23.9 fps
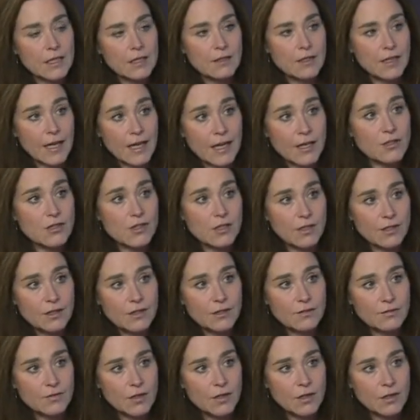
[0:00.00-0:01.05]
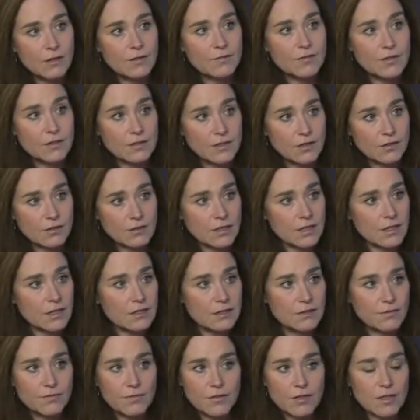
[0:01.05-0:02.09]
the aging of our
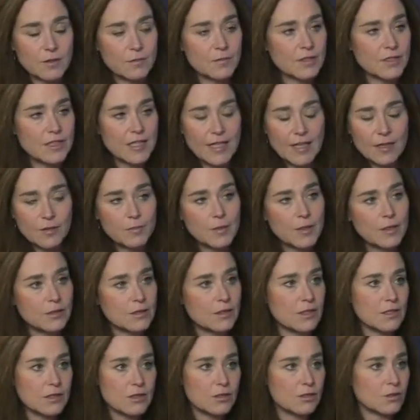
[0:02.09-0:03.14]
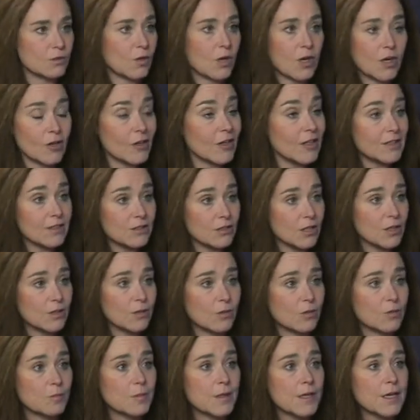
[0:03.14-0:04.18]
facilities from the town building to our island
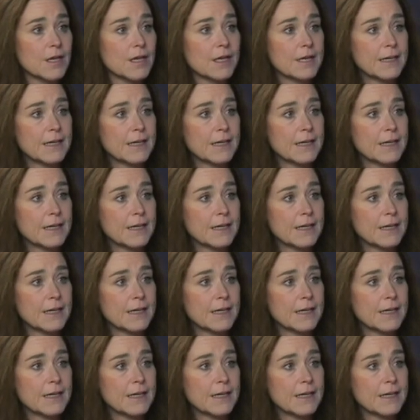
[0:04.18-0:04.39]
home.